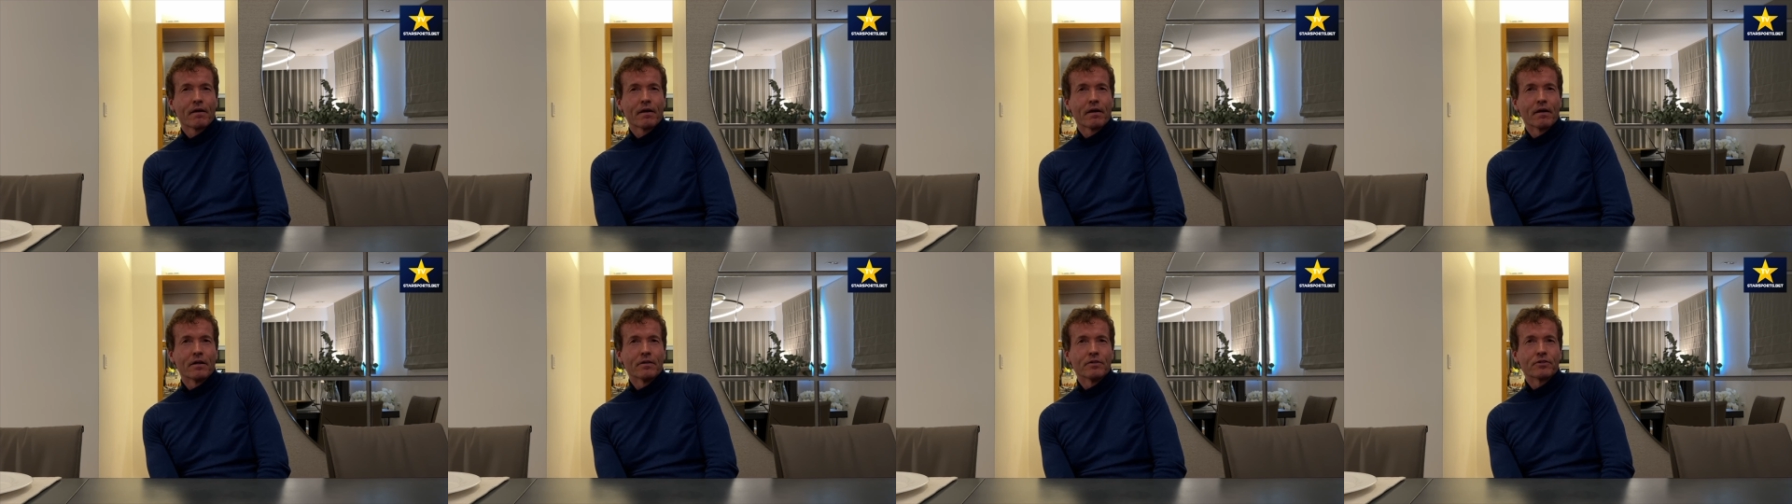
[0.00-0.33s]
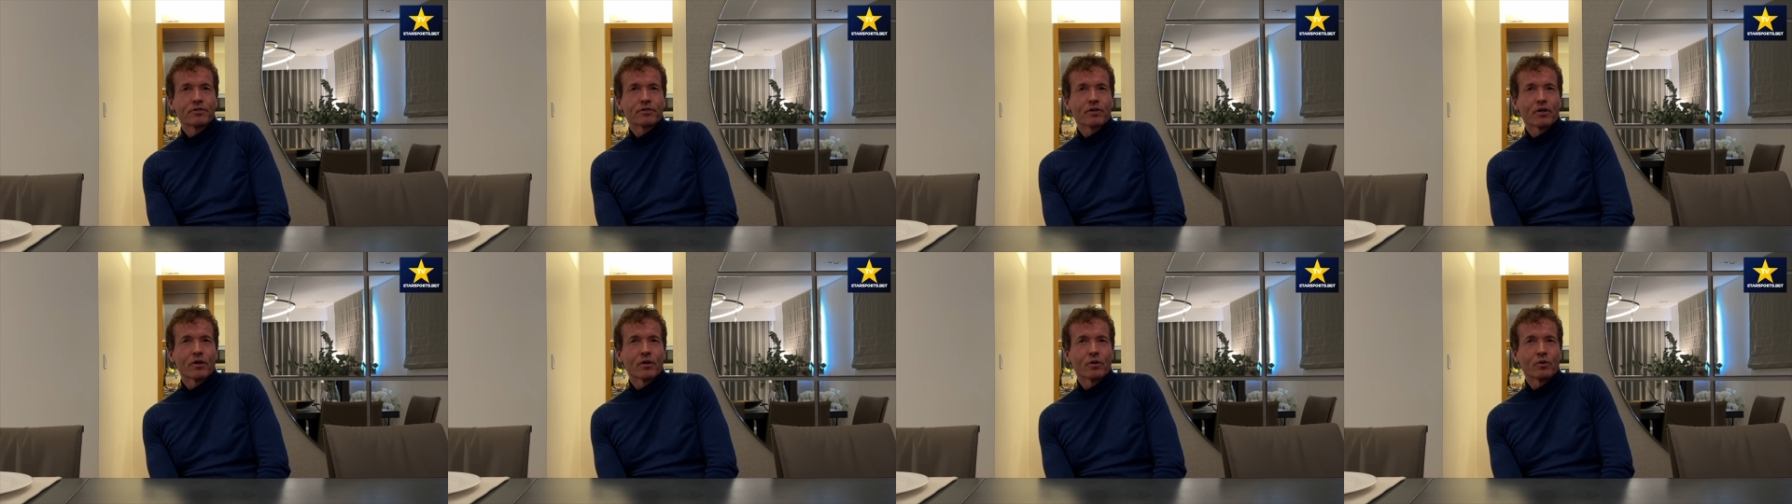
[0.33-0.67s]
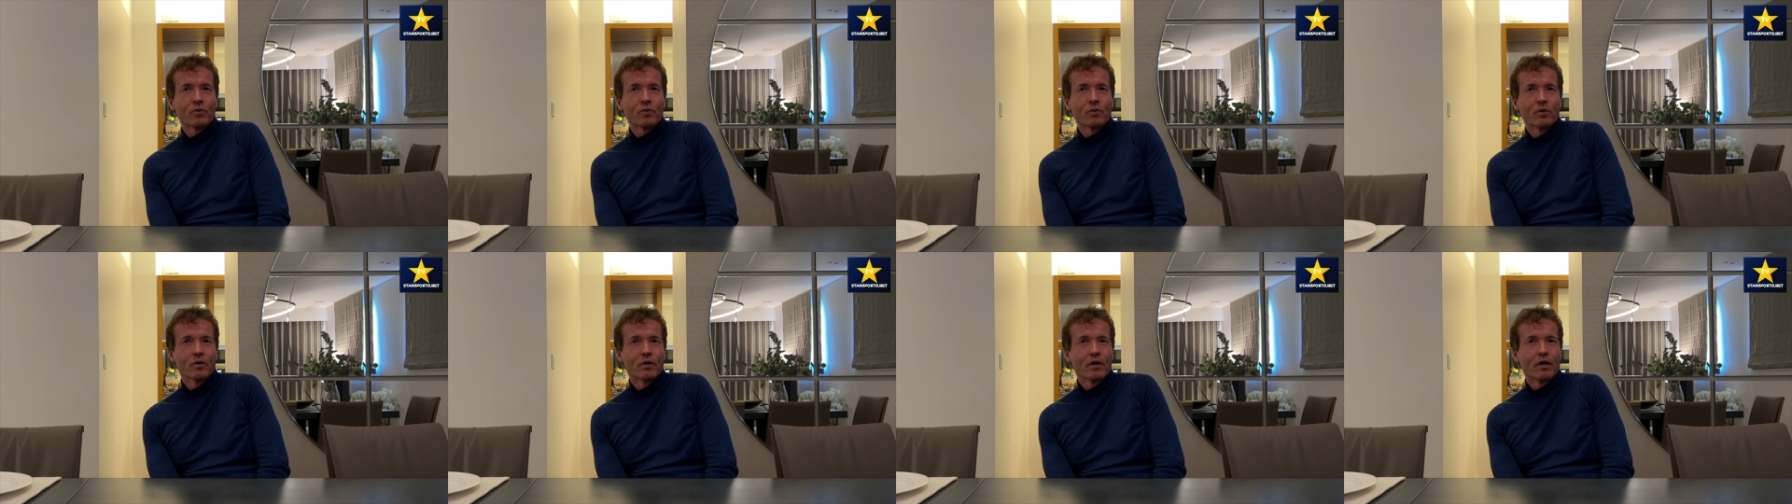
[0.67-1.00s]
And
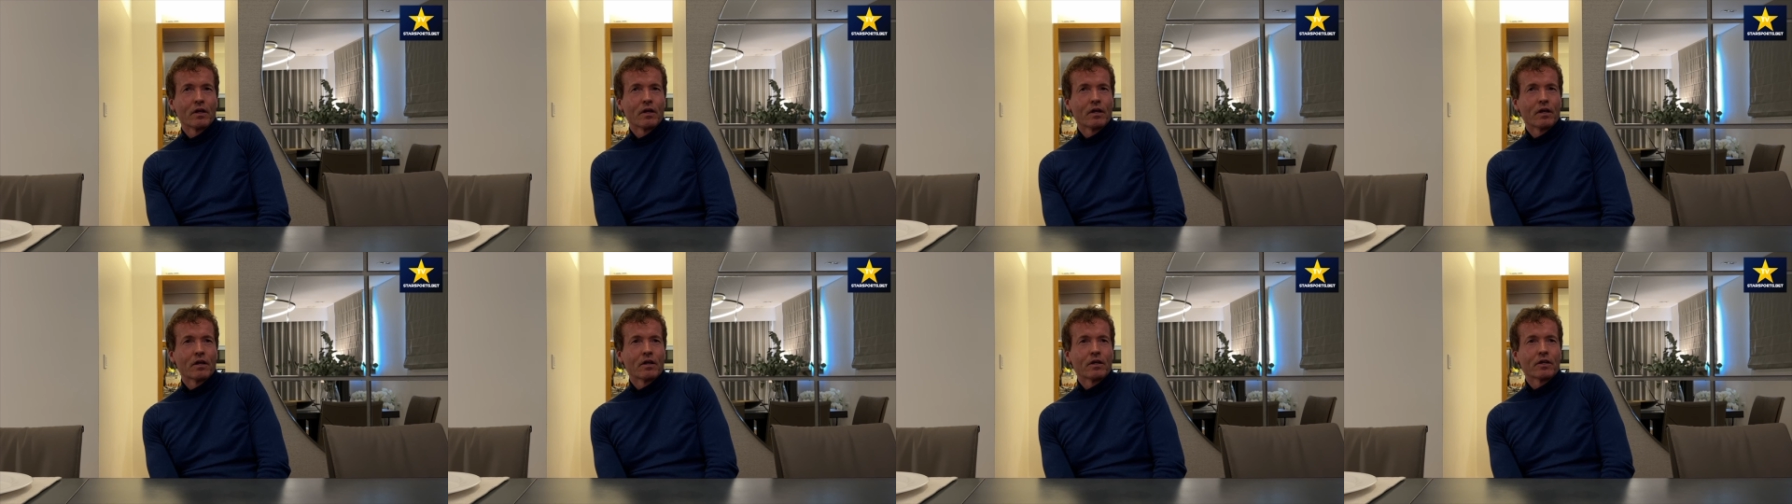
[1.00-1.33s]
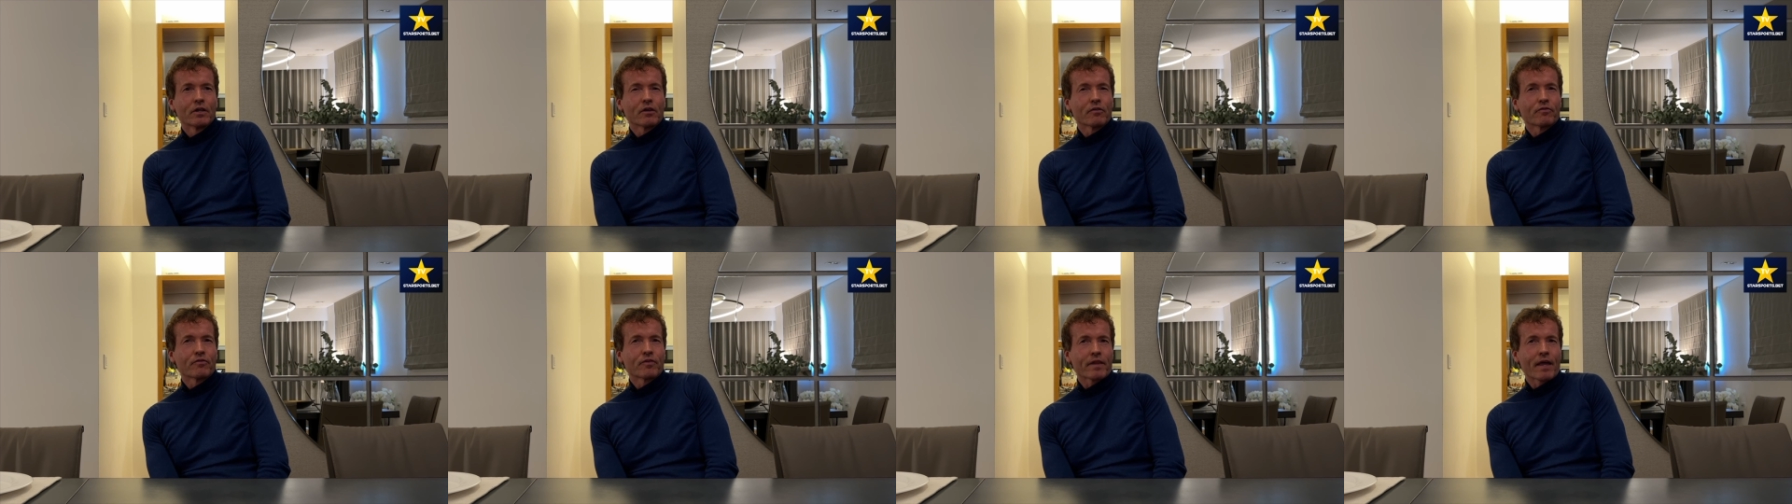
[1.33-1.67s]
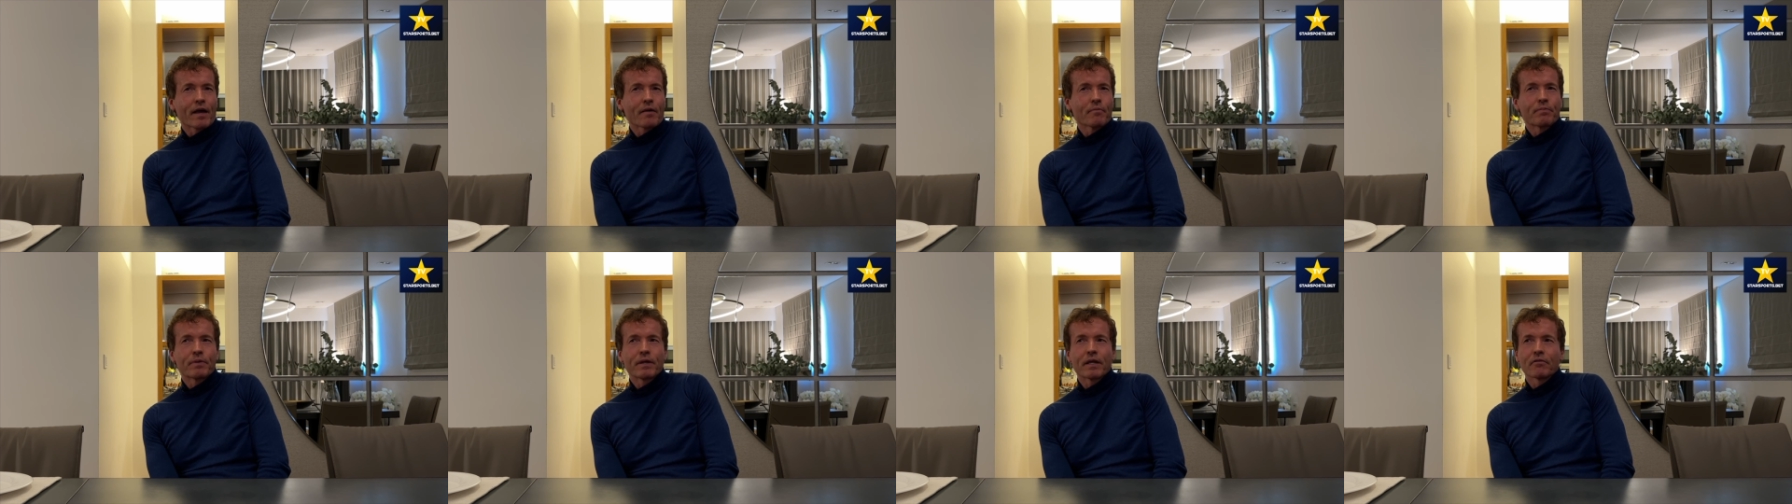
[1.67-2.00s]
so, you know, for
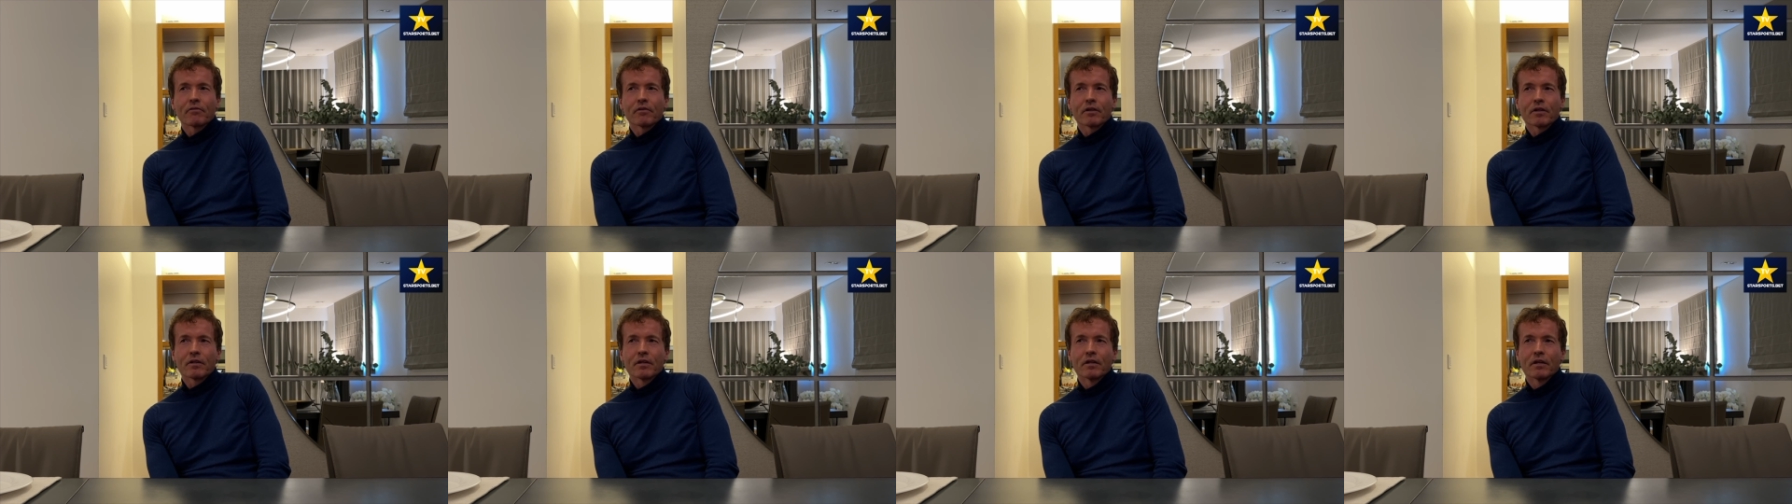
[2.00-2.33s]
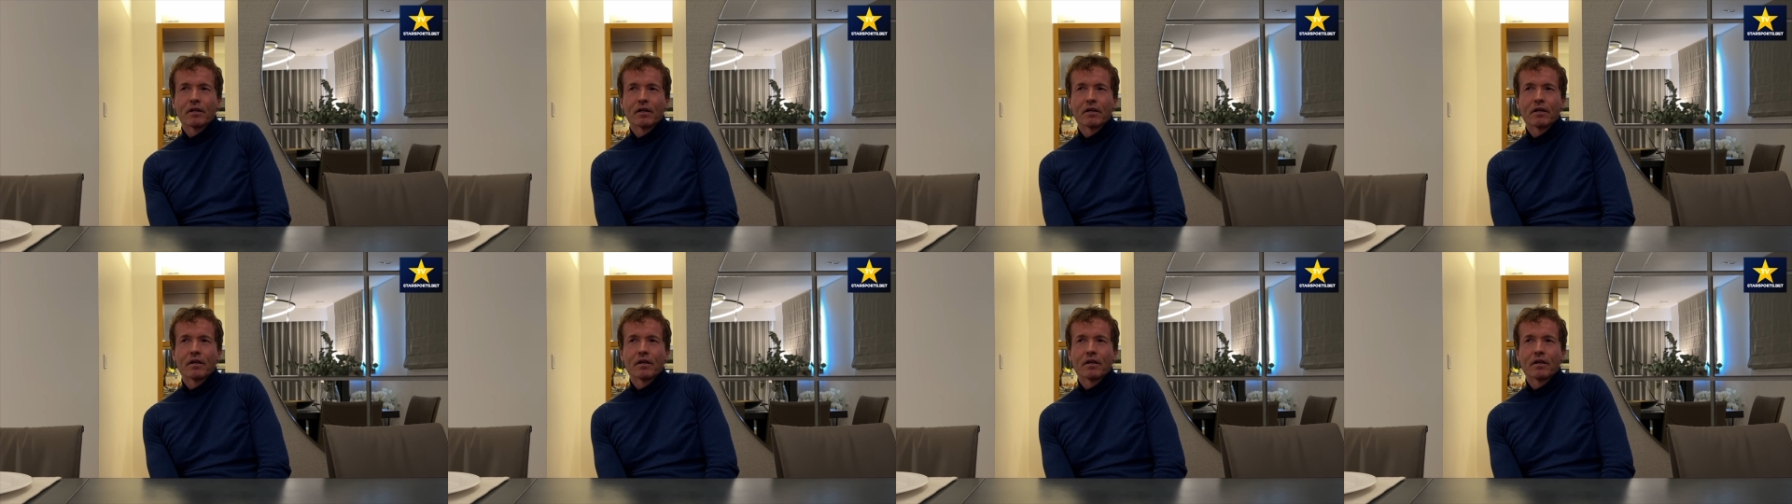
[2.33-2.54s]
that period,